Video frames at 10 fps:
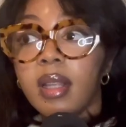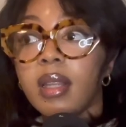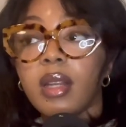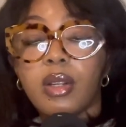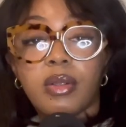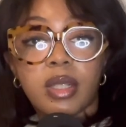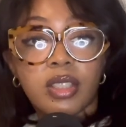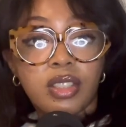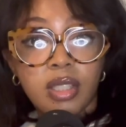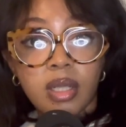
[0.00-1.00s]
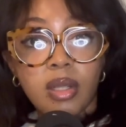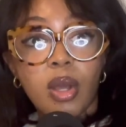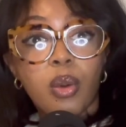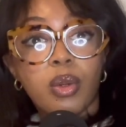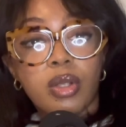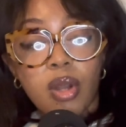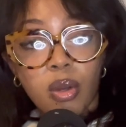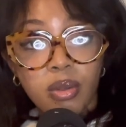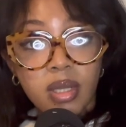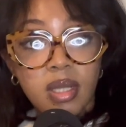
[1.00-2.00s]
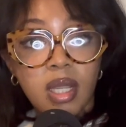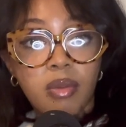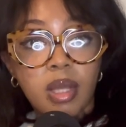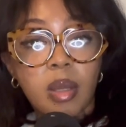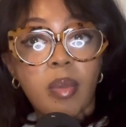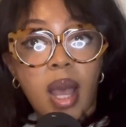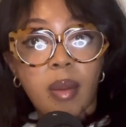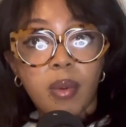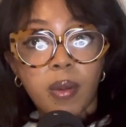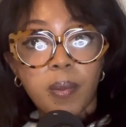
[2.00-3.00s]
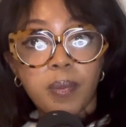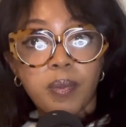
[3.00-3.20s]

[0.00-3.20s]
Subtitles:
that a Christian would know since they read the Bible.